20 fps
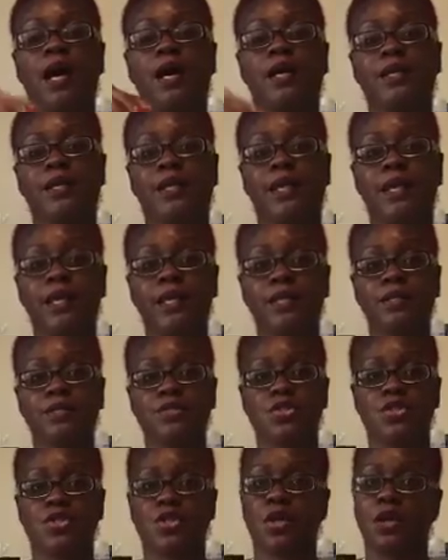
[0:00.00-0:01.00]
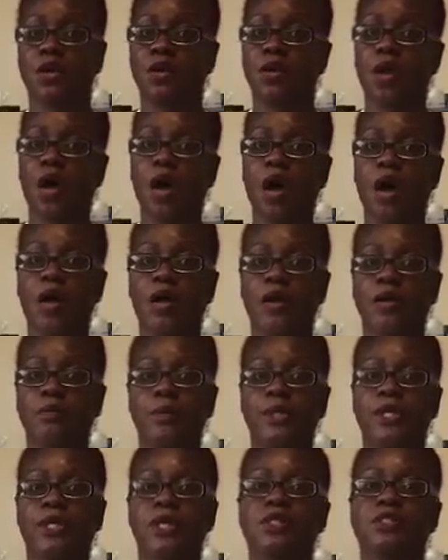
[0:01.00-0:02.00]
against
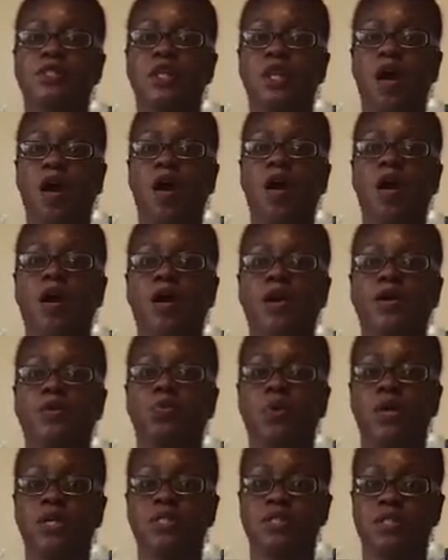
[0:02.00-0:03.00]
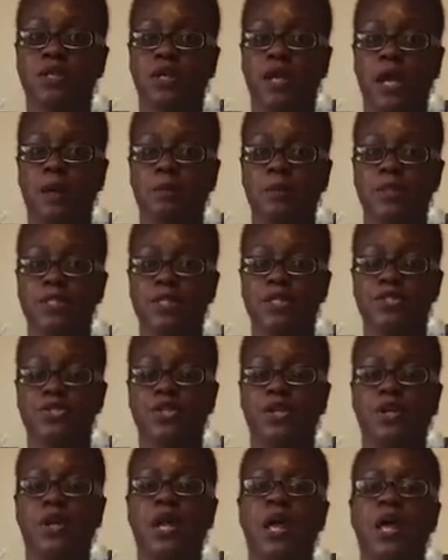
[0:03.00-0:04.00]
lard, because lard was the
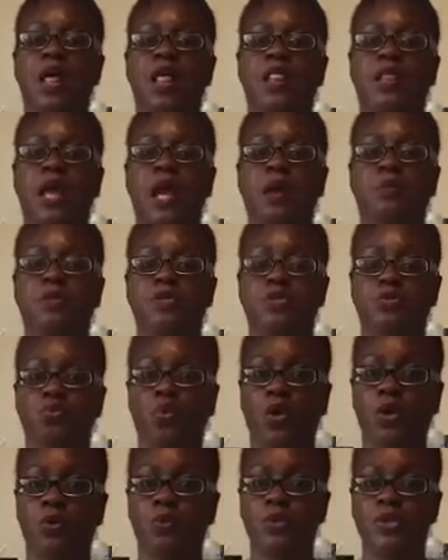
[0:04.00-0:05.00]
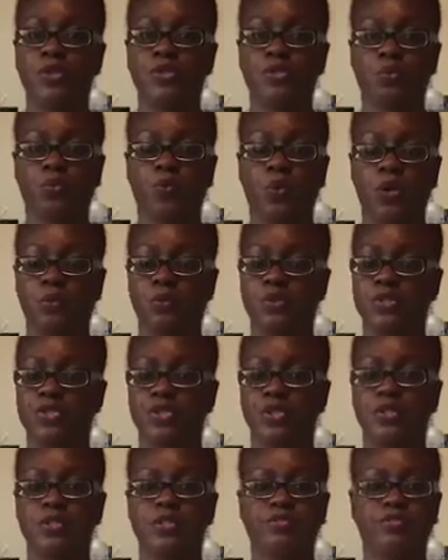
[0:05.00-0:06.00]
competition. That was what
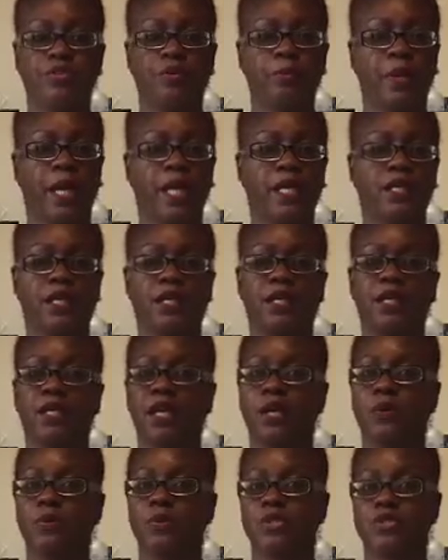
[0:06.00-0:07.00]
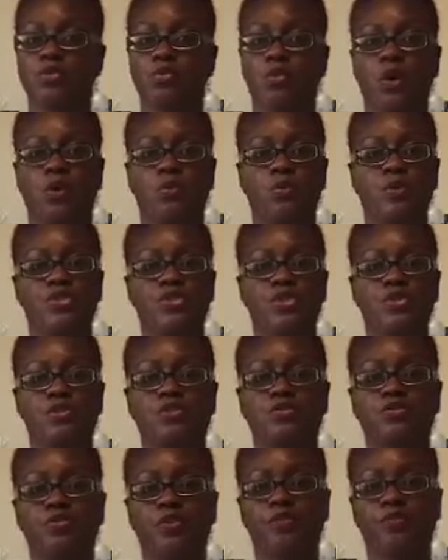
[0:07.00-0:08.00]
was used for baking. It was what was
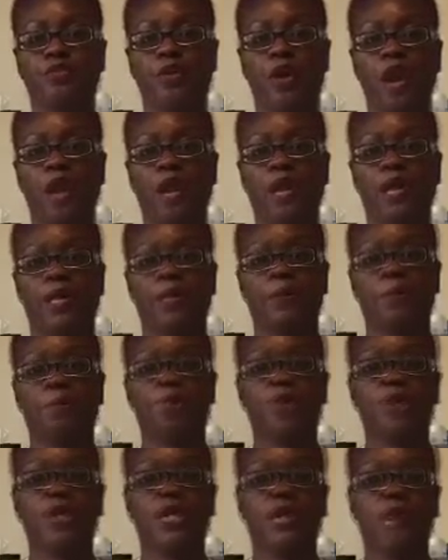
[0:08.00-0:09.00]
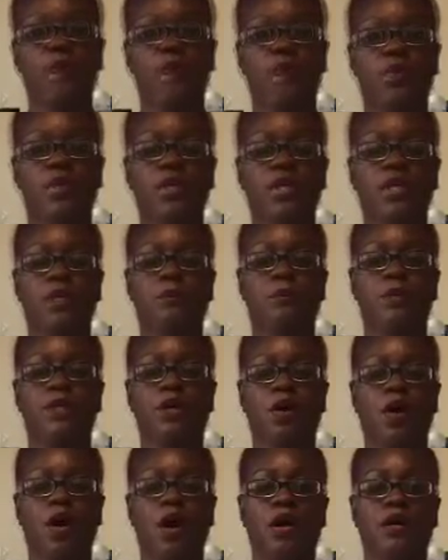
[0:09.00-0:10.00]
used for frying. Really,
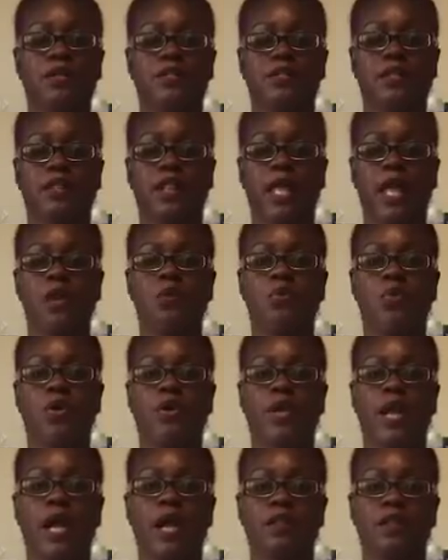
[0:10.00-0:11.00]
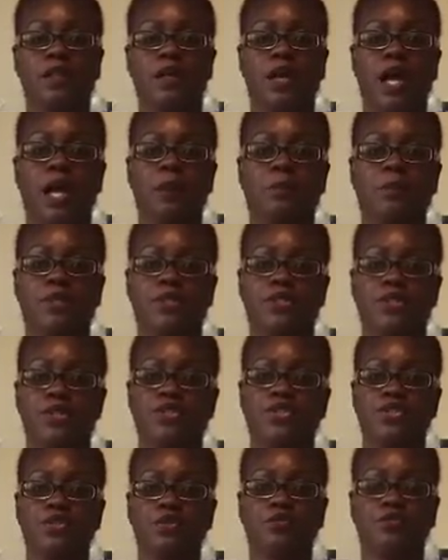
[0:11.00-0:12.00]
because they were now the
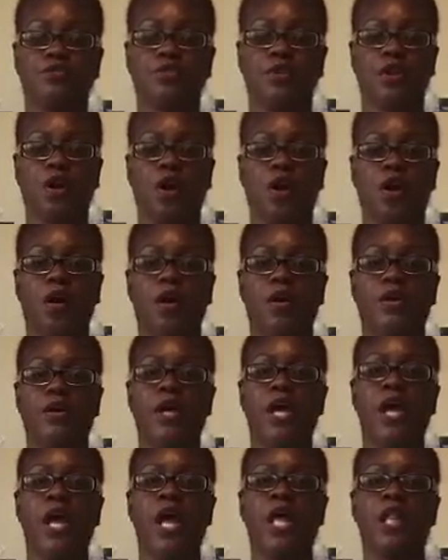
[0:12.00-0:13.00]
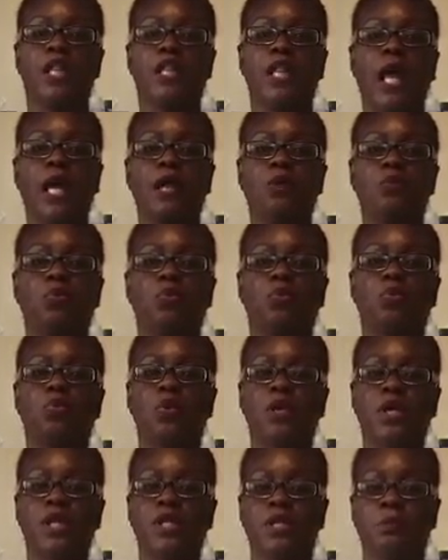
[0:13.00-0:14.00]
competition for lard, they
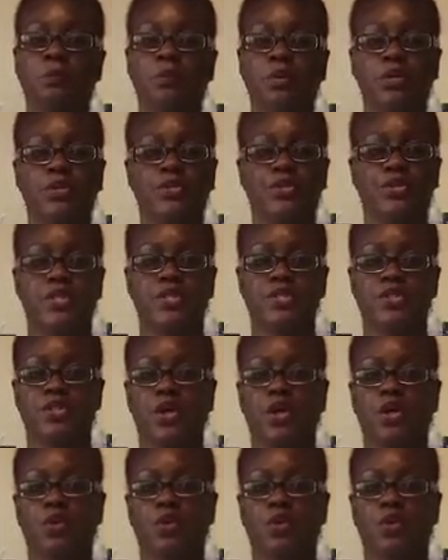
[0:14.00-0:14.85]
really pushed this